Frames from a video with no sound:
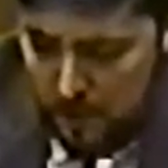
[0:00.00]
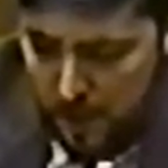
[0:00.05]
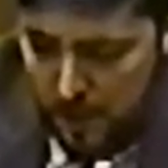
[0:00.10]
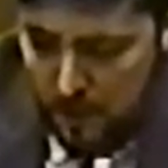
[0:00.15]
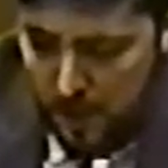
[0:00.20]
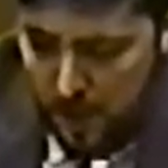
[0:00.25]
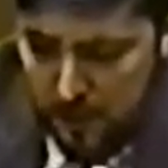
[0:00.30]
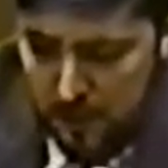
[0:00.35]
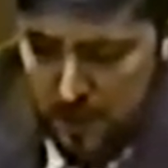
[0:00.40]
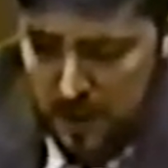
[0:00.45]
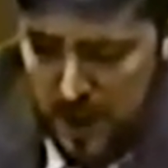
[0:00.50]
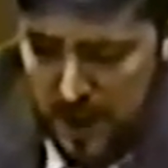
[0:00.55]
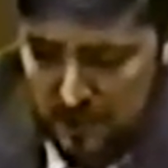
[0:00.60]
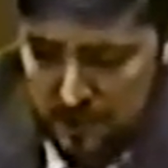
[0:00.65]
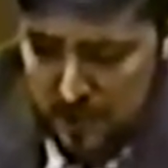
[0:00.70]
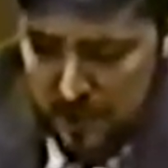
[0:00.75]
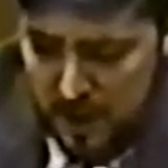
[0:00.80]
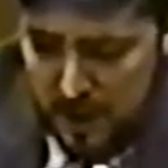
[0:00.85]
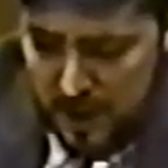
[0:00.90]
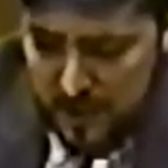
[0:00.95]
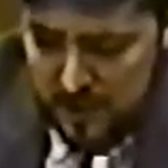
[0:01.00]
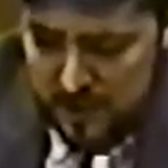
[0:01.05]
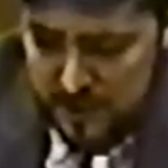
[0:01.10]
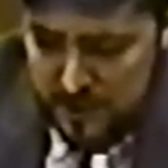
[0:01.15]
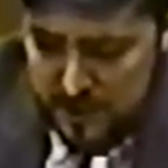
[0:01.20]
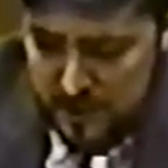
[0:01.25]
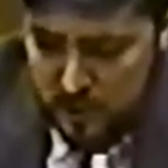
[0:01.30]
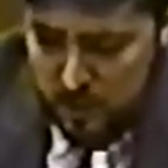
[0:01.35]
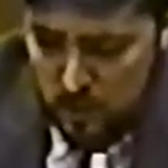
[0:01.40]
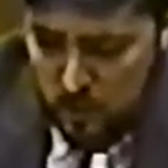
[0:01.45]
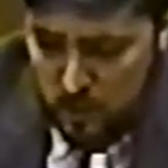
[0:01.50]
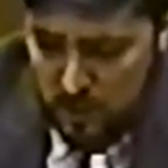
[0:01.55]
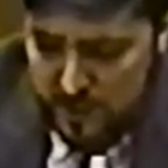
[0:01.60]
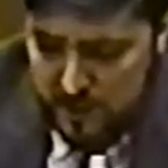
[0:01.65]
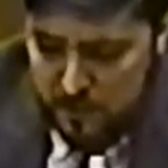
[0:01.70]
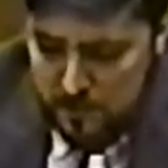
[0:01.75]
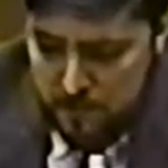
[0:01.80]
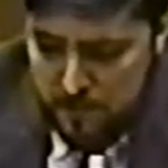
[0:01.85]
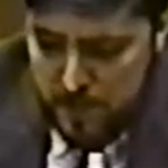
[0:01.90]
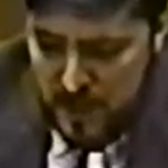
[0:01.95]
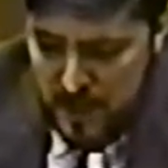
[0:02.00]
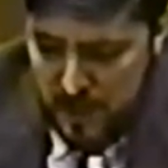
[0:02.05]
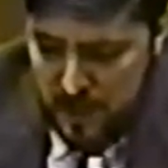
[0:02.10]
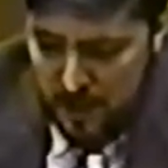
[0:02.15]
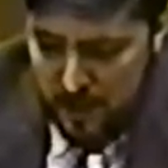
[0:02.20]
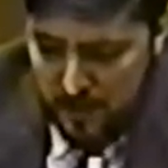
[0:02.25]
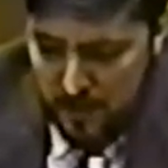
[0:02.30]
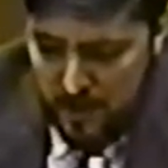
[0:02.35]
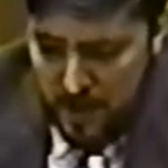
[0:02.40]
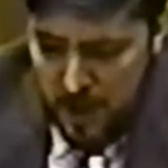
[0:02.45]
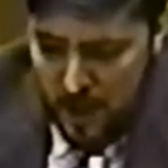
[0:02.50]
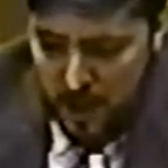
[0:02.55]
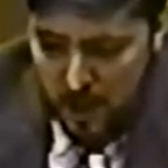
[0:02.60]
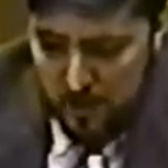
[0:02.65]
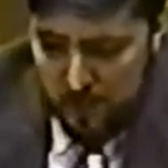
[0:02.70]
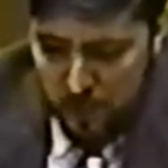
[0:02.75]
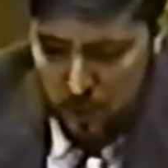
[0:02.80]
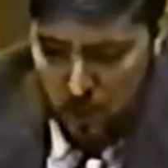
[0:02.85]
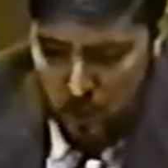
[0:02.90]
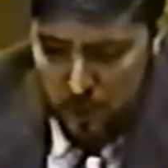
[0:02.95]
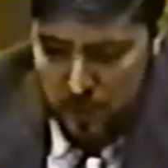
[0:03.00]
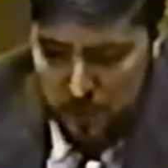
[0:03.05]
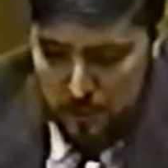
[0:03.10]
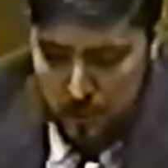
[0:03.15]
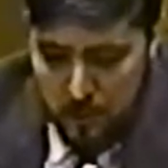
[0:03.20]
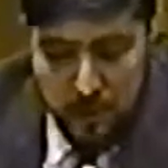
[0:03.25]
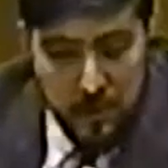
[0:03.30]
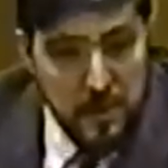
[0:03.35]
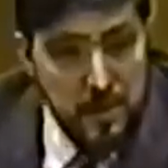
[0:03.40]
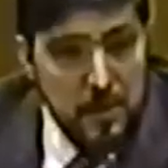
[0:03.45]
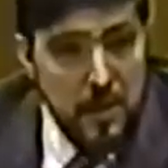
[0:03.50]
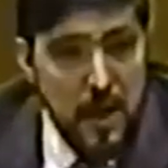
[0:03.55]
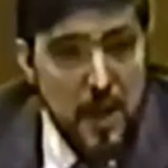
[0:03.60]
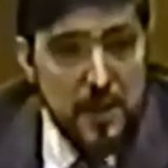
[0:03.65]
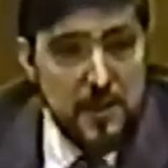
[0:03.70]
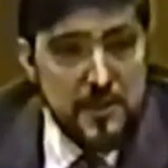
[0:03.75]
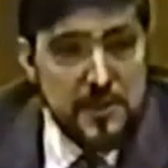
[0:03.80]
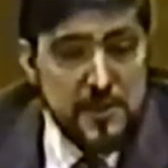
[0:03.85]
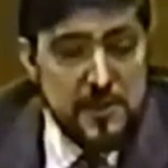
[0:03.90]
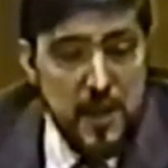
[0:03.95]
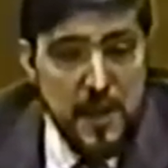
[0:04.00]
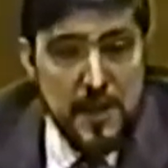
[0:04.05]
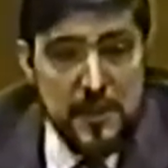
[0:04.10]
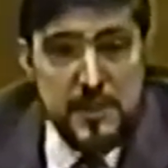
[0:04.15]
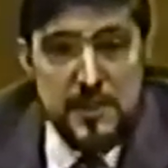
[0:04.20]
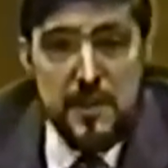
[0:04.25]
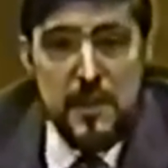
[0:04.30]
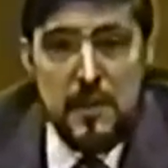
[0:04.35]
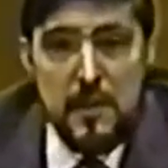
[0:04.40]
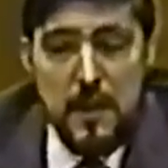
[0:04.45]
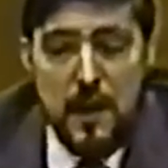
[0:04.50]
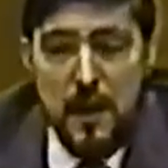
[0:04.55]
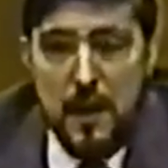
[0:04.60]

My mother, after that decision, was immediately unemployable in the United States